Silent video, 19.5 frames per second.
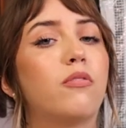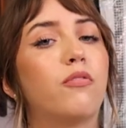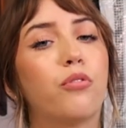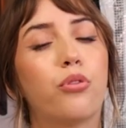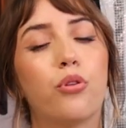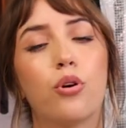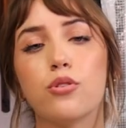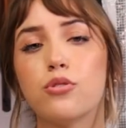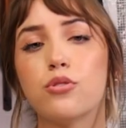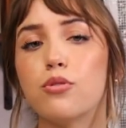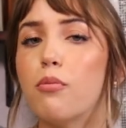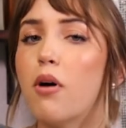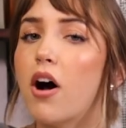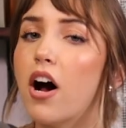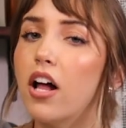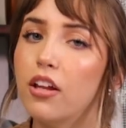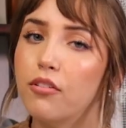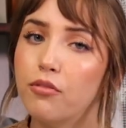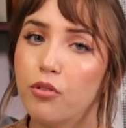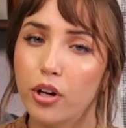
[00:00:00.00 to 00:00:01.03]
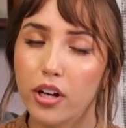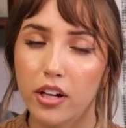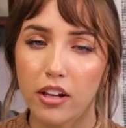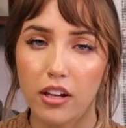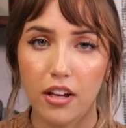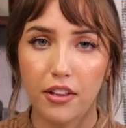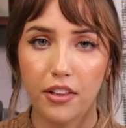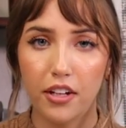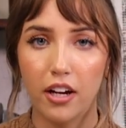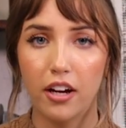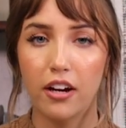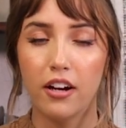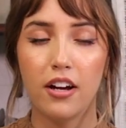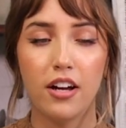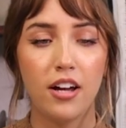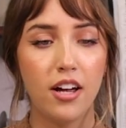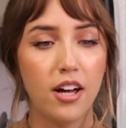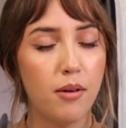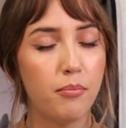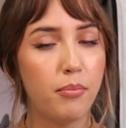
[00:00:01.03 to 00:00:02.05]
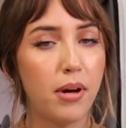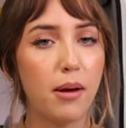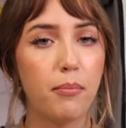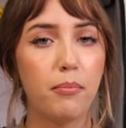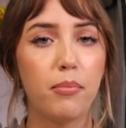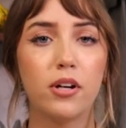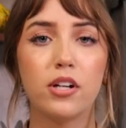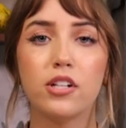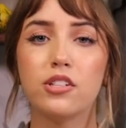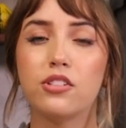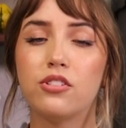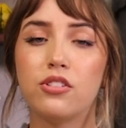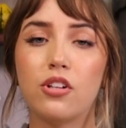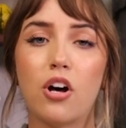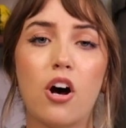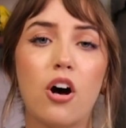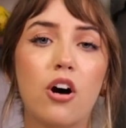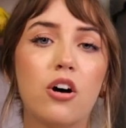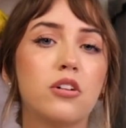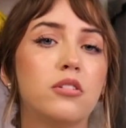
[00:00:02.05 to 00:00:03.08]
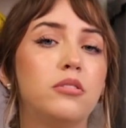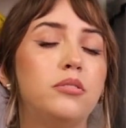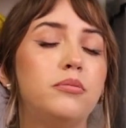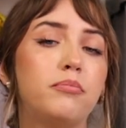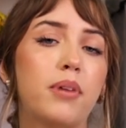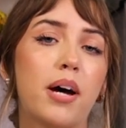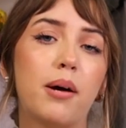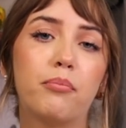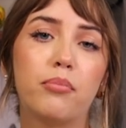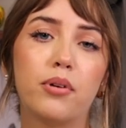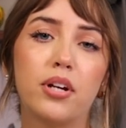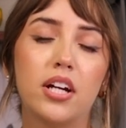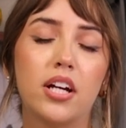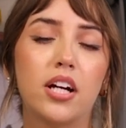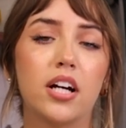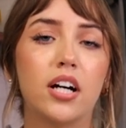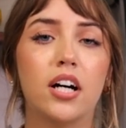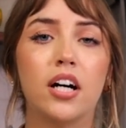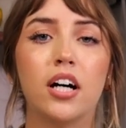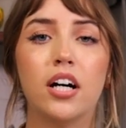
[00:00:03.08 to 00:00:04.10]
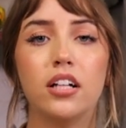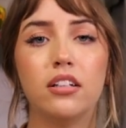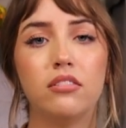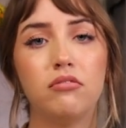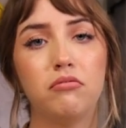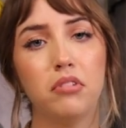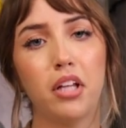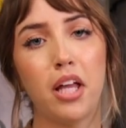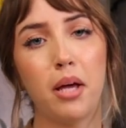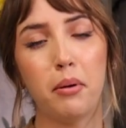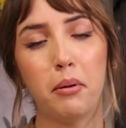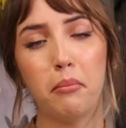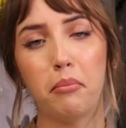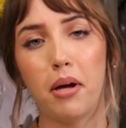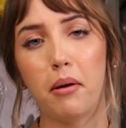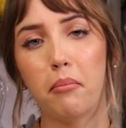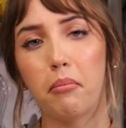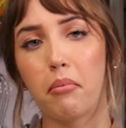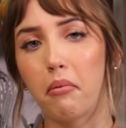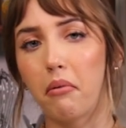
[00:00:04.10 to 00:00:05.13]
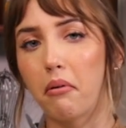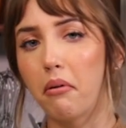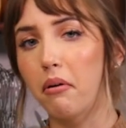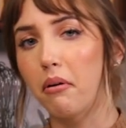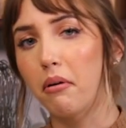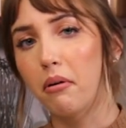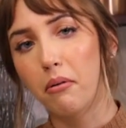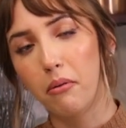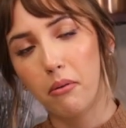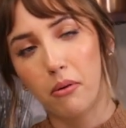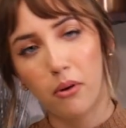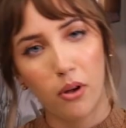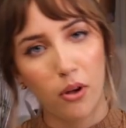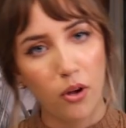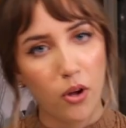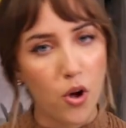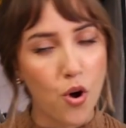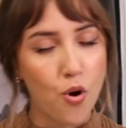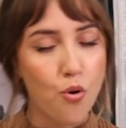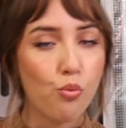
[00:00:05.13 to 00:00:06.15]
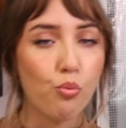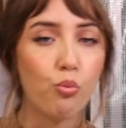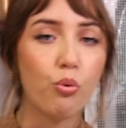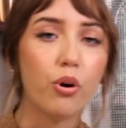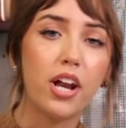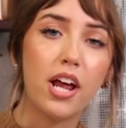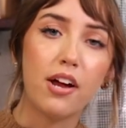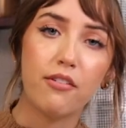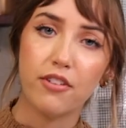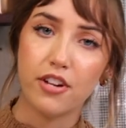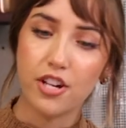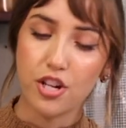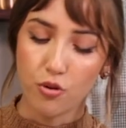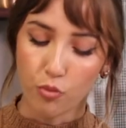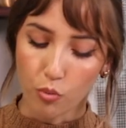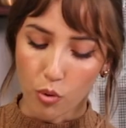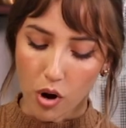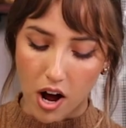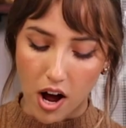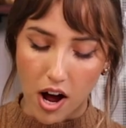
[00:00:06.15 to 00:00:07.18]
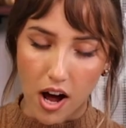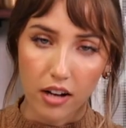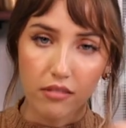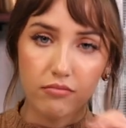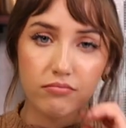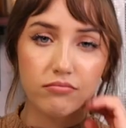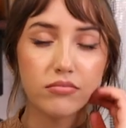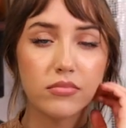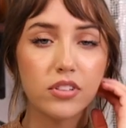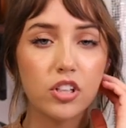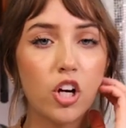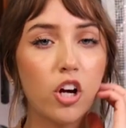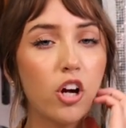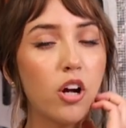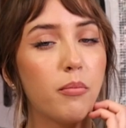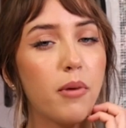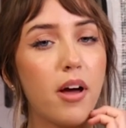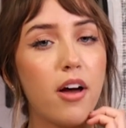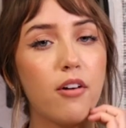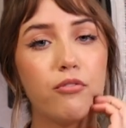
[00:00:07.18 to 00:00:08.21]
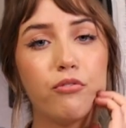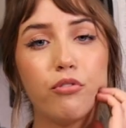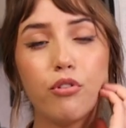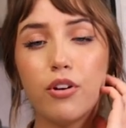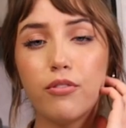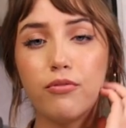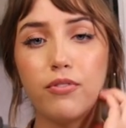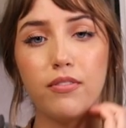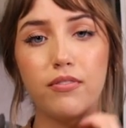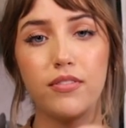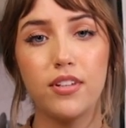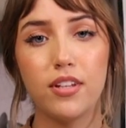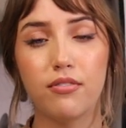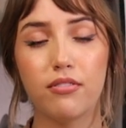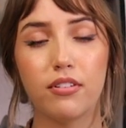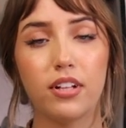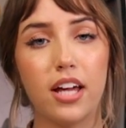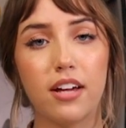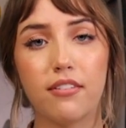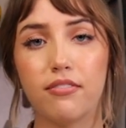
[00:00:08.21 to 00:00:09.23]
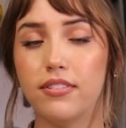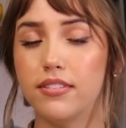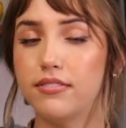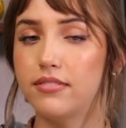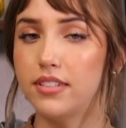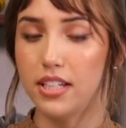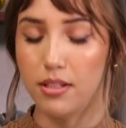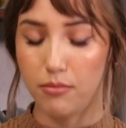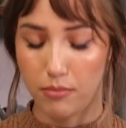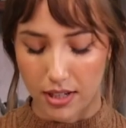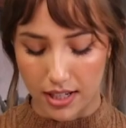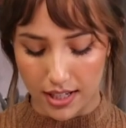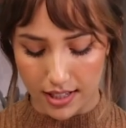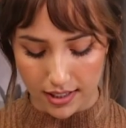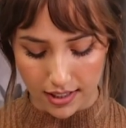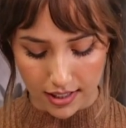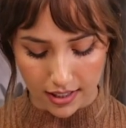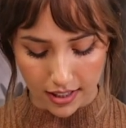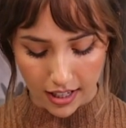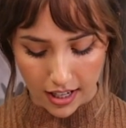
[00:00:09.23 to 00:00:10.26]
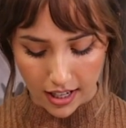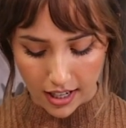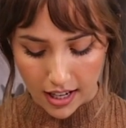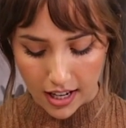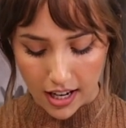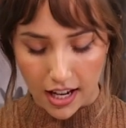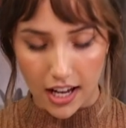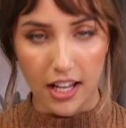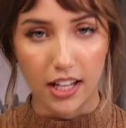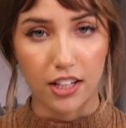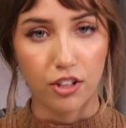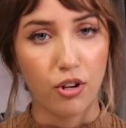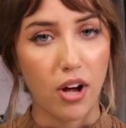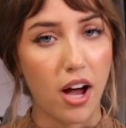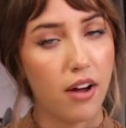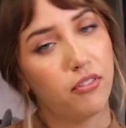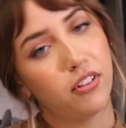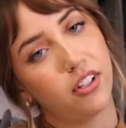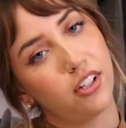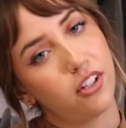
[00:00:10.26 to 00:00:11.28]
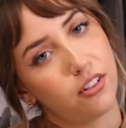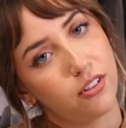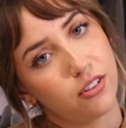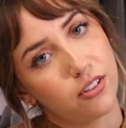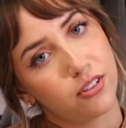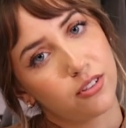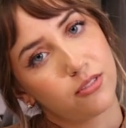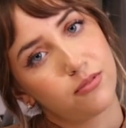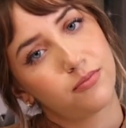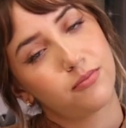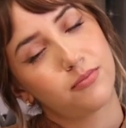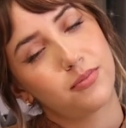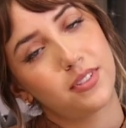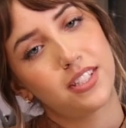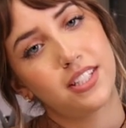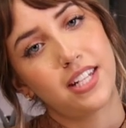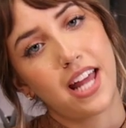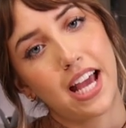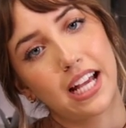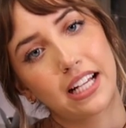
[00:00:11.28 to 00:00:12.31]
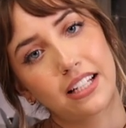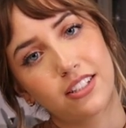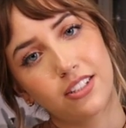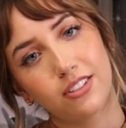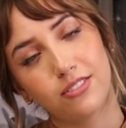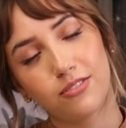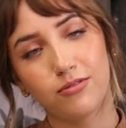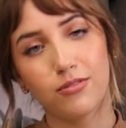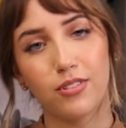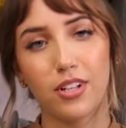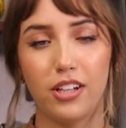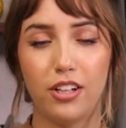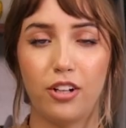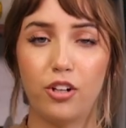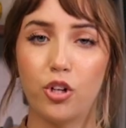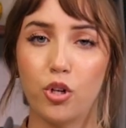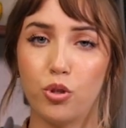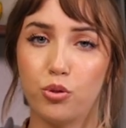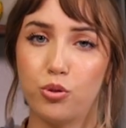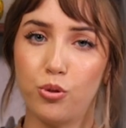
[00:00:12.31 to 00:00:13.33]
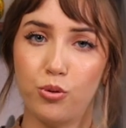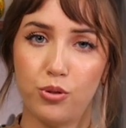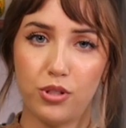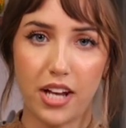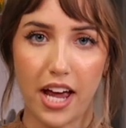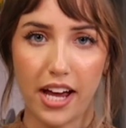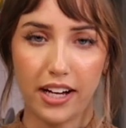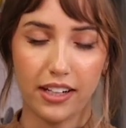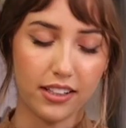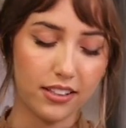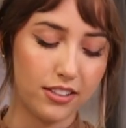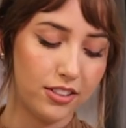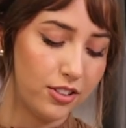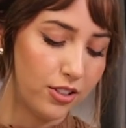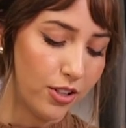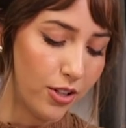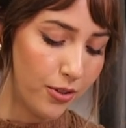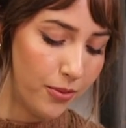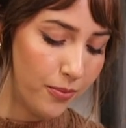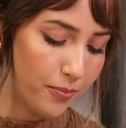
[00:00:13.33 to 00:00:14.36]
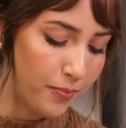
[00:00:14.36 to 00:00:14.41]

throw some olive oil on there, pepper, salt, paprika, lemon pepper, whatever you want. Cook them at 450 for like 15 minutes and you have a little snack, a little go-to snack. So